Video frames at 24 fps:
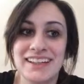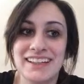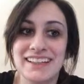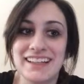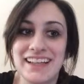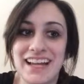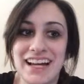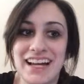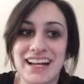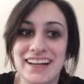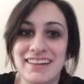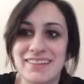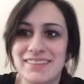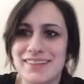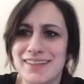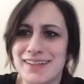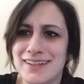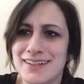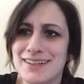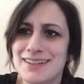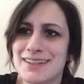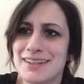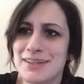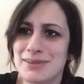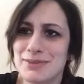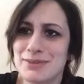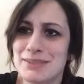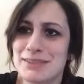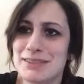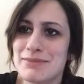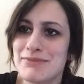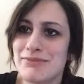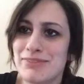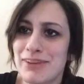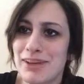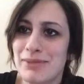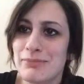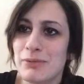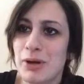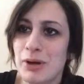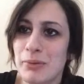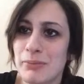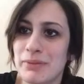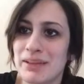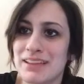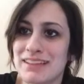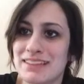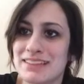Yeah, there were some fun
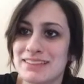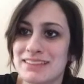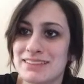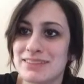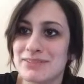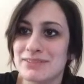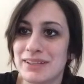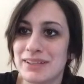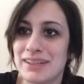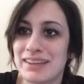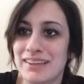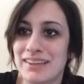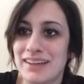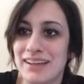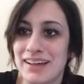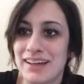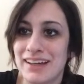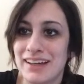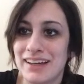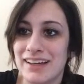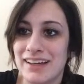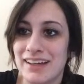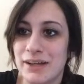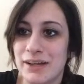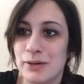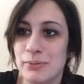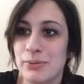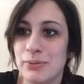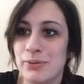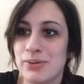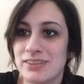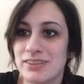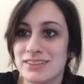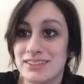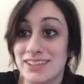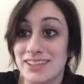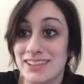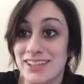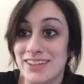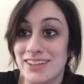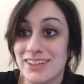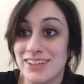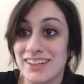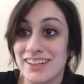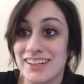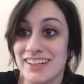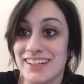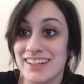moments with airport
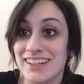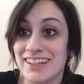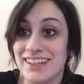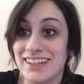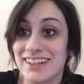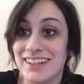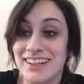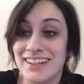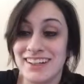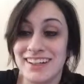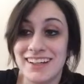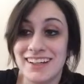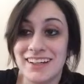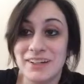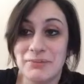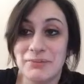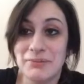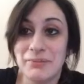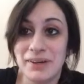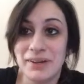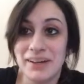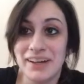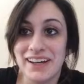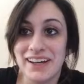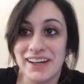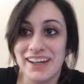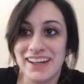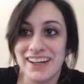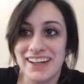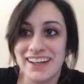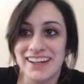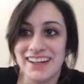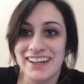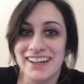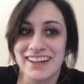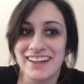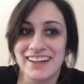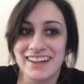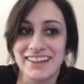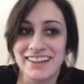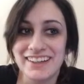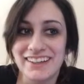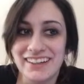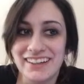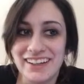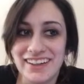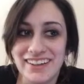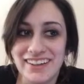security, but,
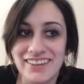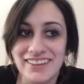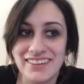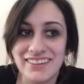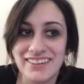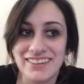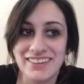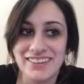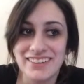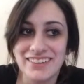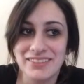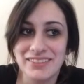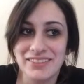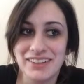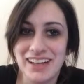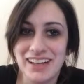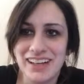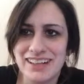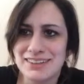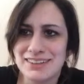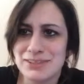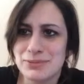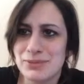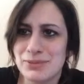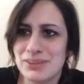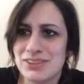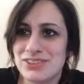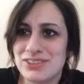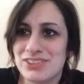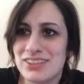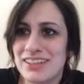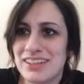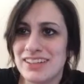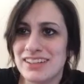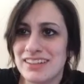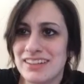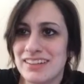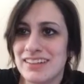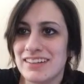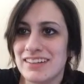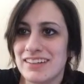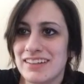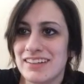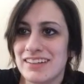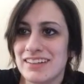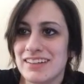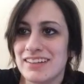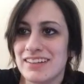you know, we got switched in
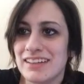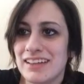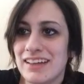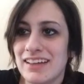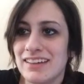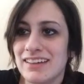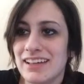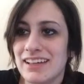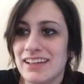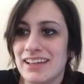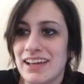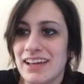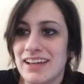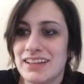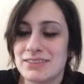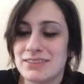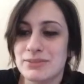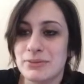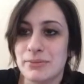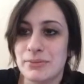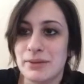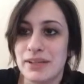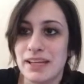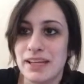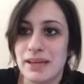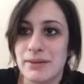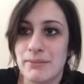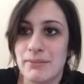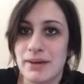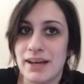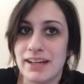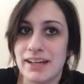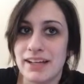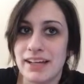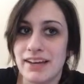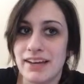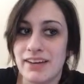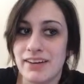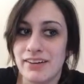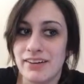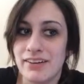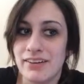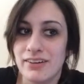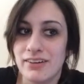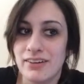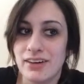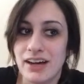LAX when we came back out.